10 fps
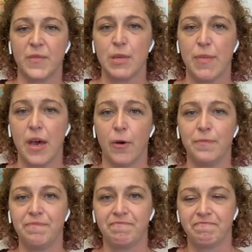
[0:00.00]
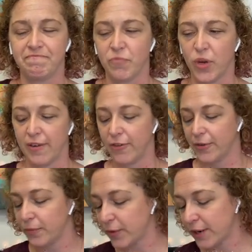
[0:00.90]
email,
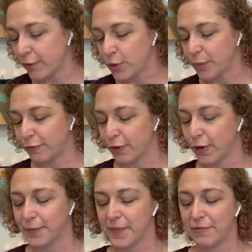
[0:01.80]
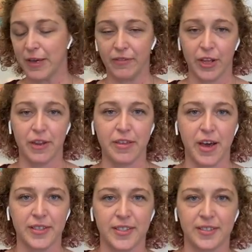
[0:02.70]
whatever you prefer. If you have a lot of thoughts,